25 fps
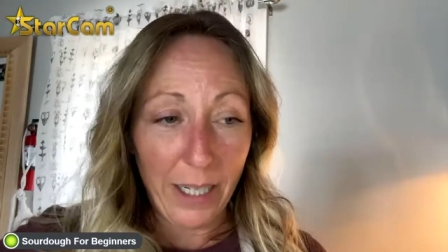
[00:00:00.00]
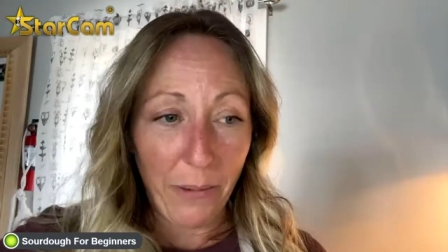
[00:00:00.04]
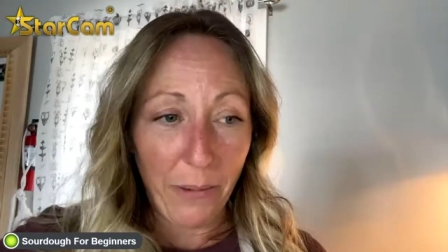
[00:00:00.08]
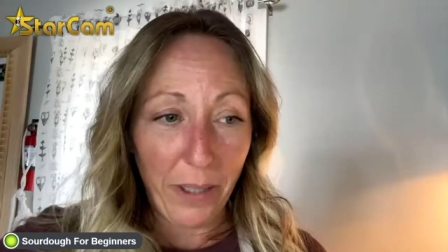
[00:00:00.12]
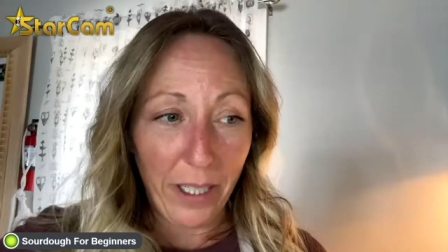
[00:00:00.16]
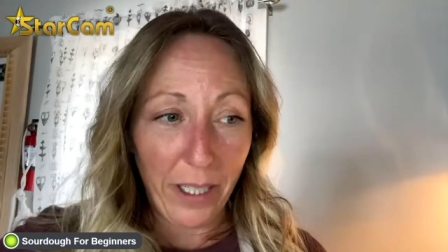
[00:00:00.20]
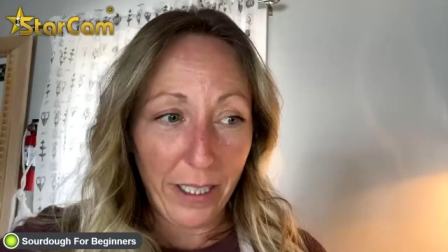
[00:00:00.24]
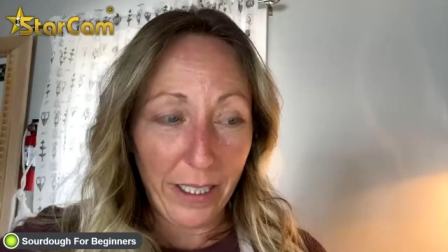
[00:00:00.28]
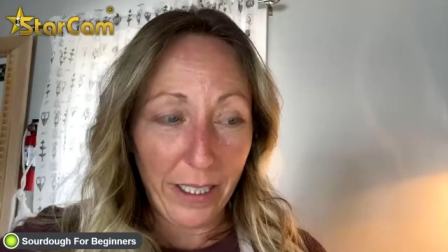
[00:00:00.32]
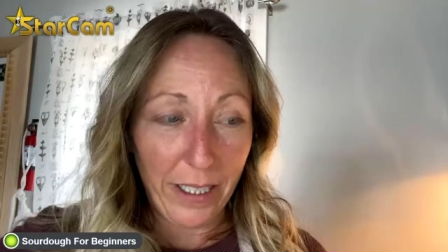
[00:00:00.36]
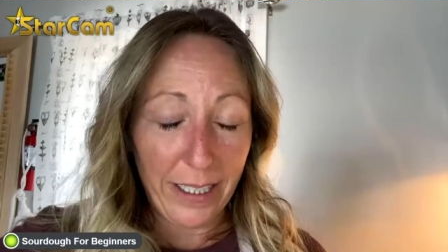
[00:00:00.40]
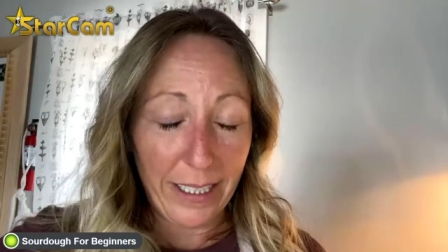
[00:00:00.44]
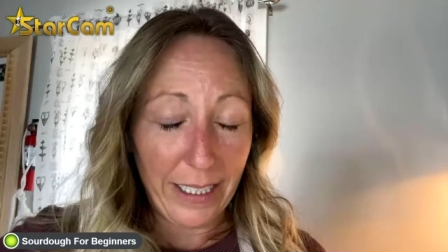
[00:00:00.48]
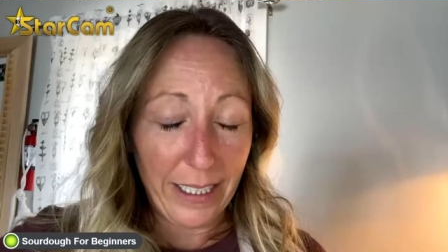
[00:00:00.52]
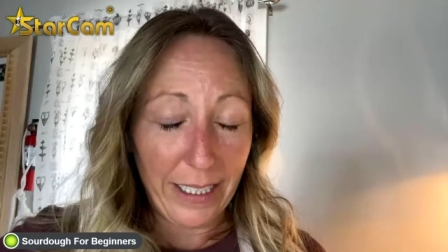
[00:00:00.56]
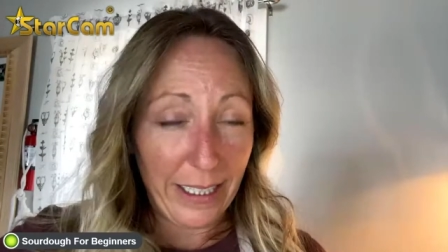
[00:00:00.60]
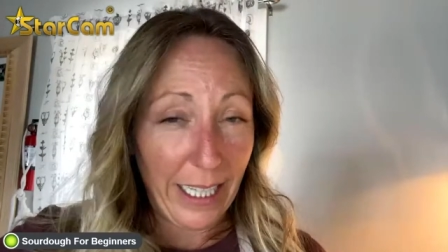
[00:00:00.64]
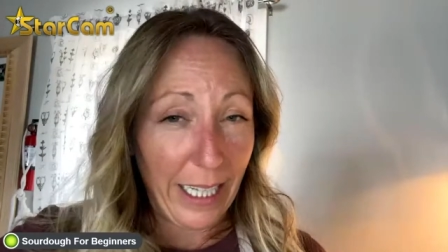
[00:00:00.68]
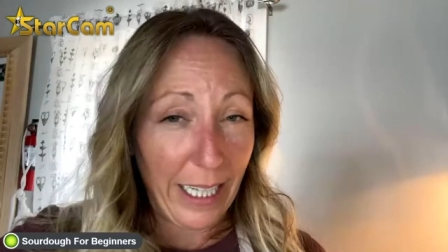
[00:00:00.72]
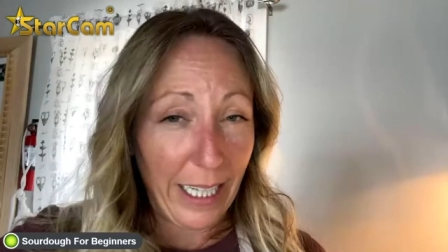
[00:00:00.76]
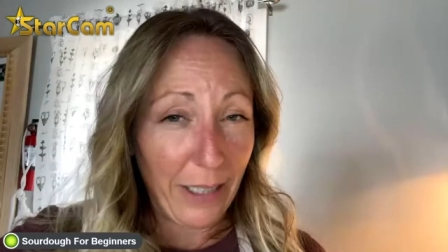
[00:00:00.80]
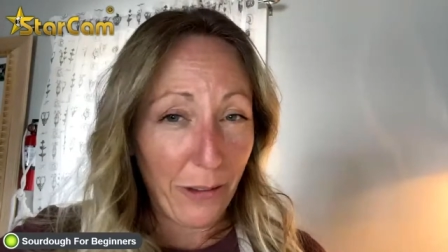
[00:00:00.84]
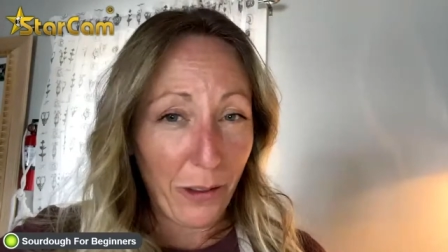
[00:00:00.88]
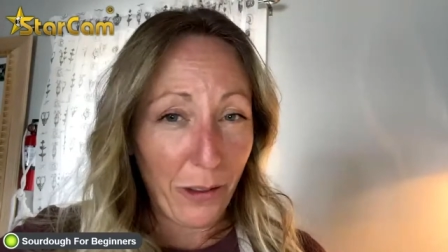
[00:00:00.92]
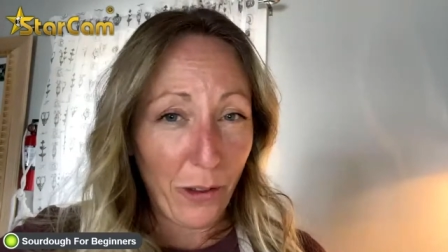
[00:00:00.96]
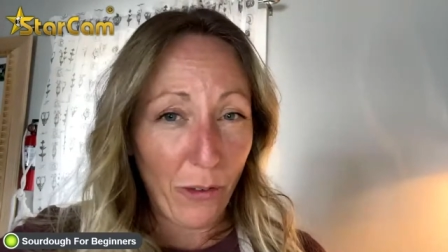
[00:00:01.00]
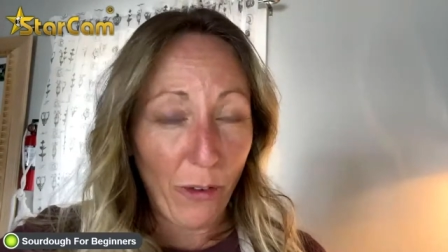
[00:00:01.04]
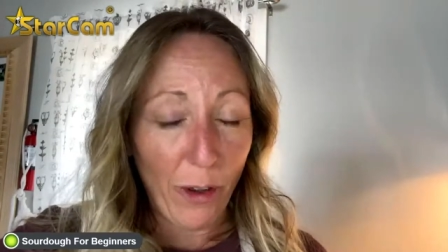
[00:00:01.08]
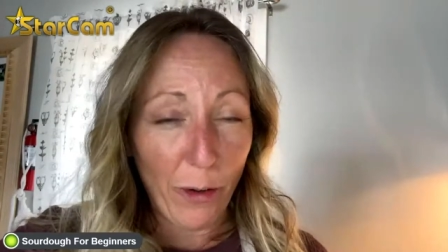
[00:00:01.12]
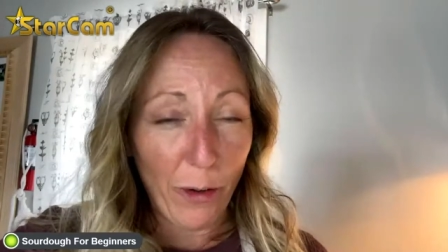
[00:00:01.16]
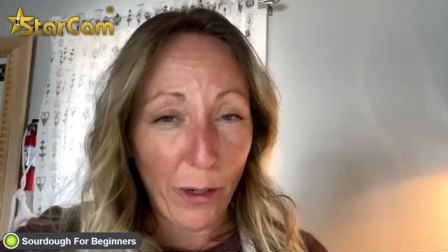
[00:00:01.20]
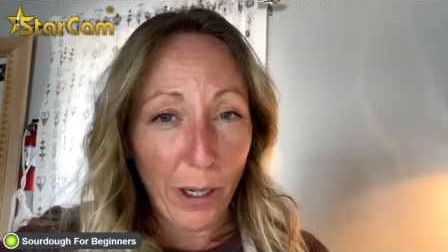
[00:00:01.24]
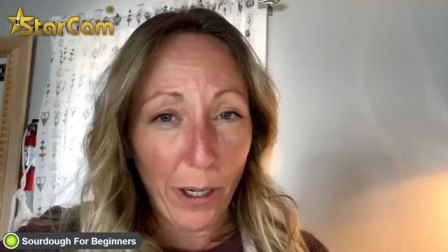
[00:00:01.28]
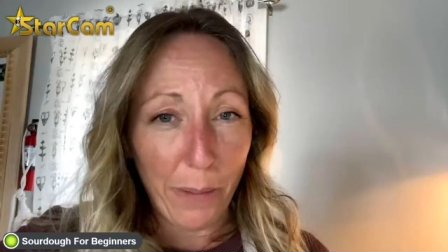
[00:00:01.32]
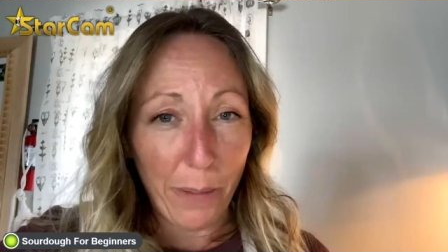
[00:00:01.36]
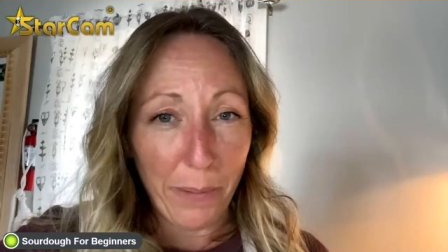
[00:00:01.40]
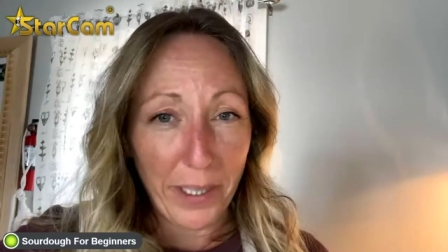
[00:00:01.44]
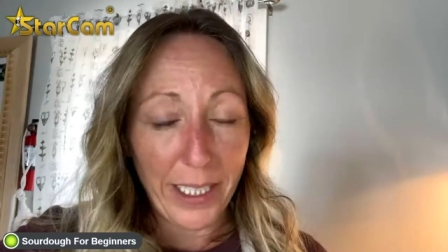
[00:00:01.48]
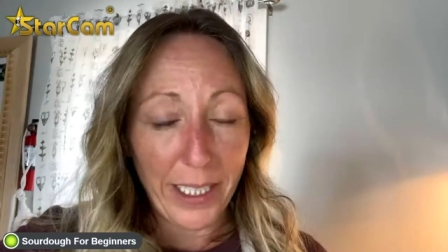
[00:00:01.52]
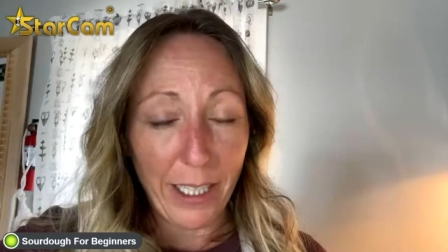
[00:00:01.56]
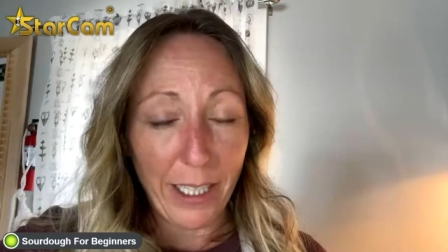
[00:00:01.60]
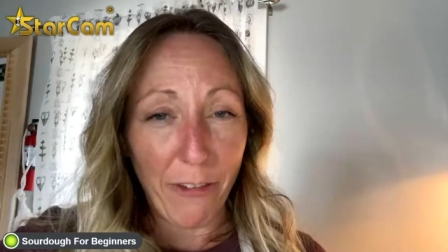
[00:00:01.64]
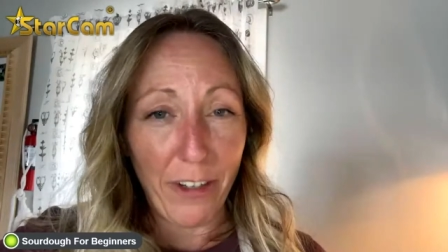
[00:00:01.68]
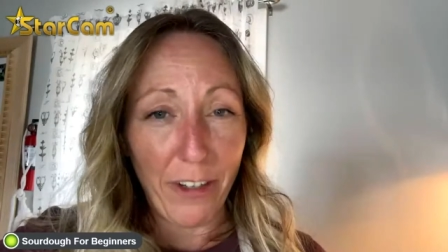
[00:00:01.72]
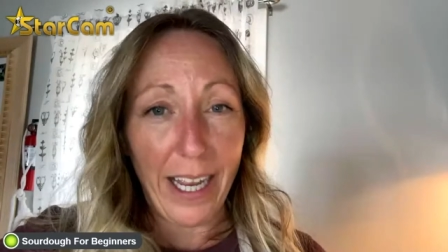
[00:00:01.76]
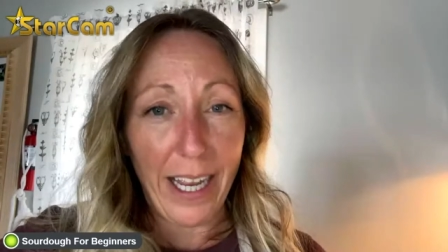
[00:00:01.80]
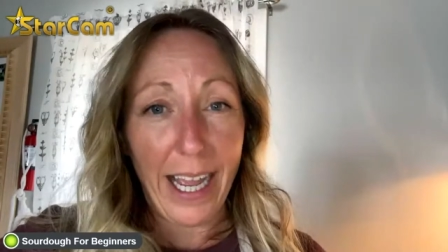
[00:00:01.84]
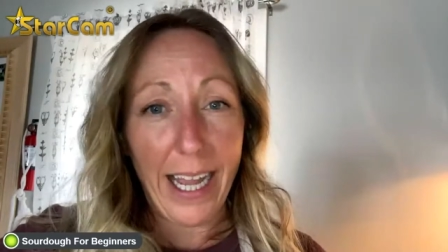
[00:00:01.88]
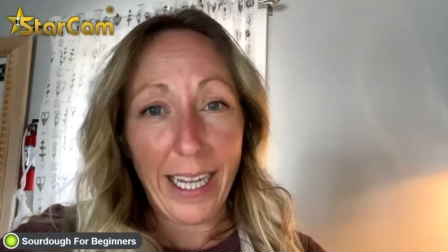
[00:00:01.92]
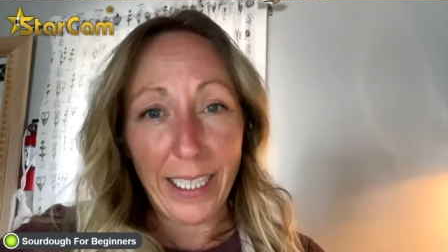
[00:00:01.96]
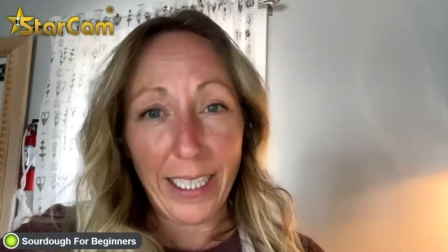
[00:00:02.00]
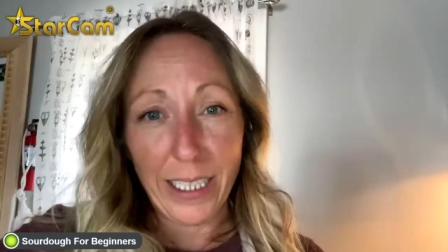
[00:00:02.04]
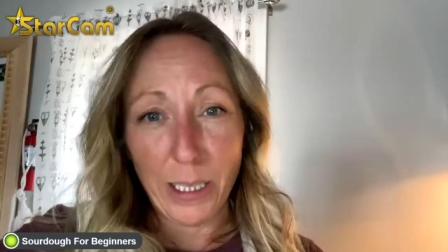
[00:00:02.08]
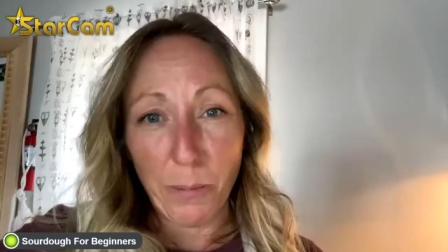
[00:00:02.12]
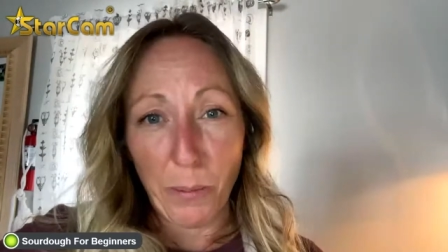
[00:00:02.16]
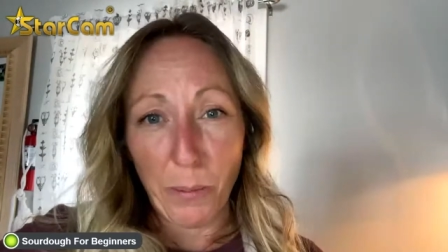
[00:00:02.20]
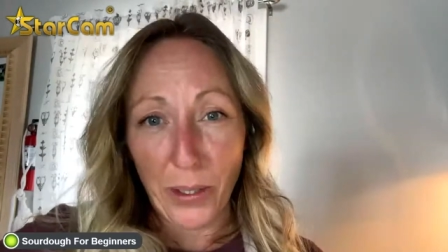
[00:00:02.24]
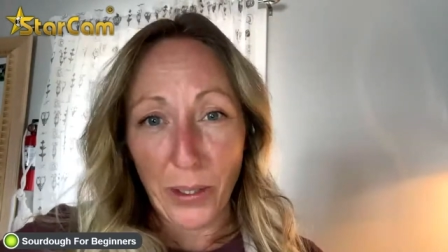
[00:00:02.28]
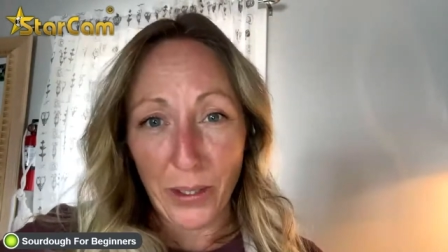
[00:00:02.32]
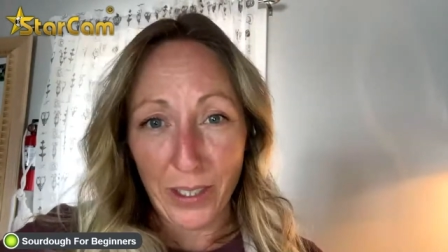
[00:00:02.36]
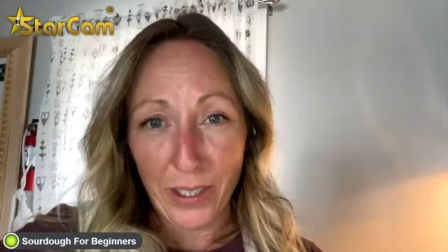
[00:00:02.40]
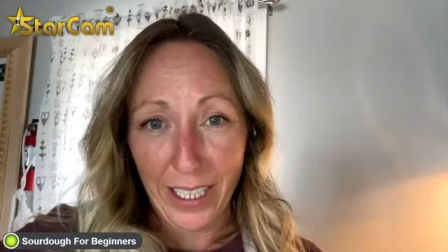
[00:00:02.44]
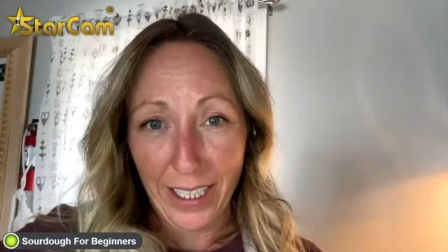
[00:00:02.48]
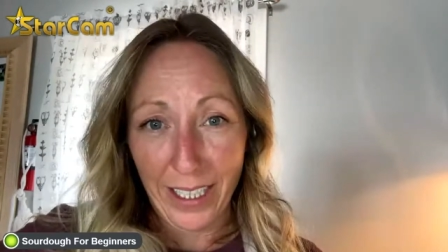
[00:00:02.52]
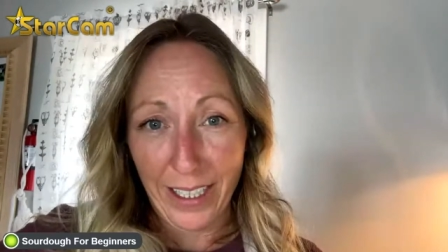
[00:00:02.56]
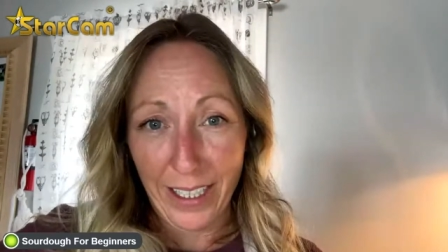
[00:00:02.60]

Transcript: I would, I don't know if I would call myself an expert,